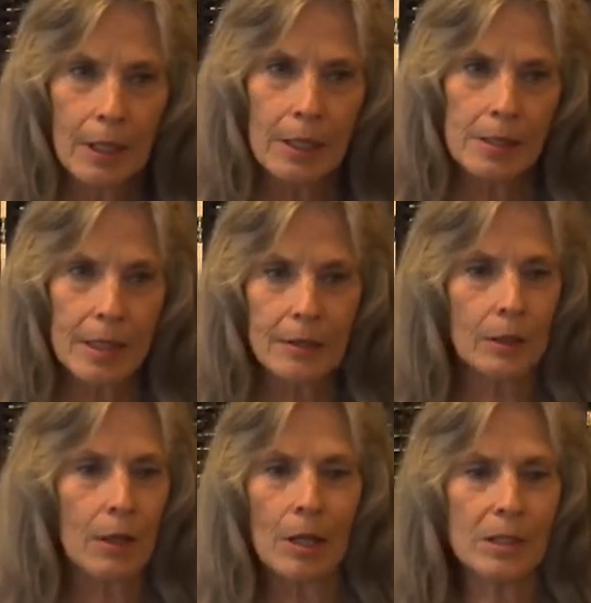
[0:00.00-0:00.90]
It's at the
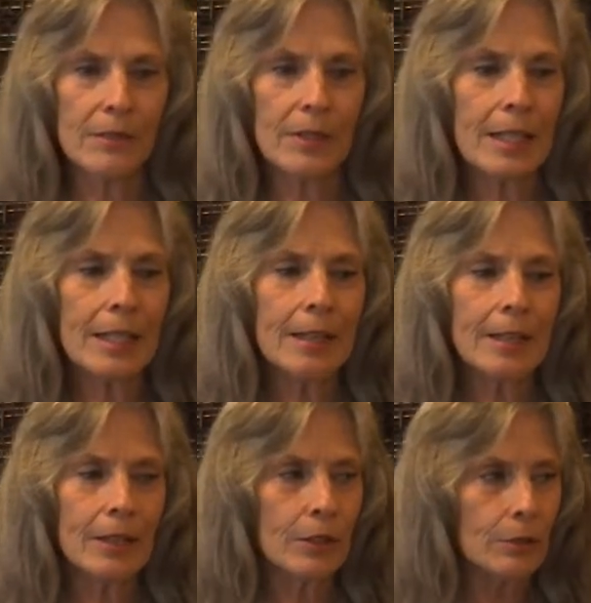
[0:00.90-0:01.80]
loss of anything
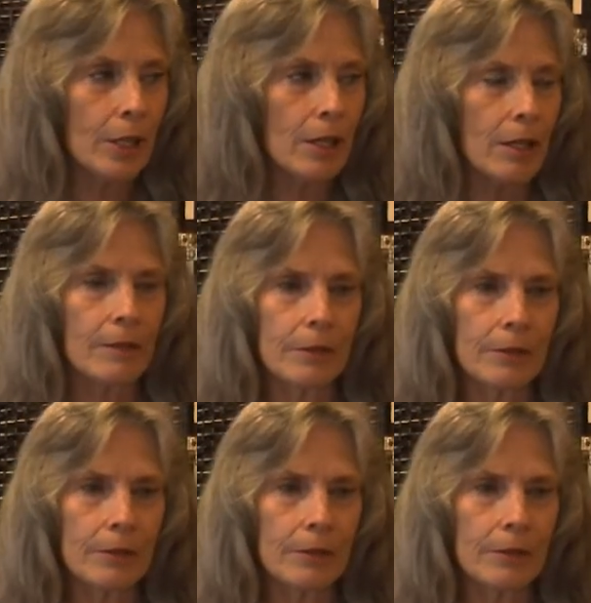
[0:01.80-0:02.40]
that you love,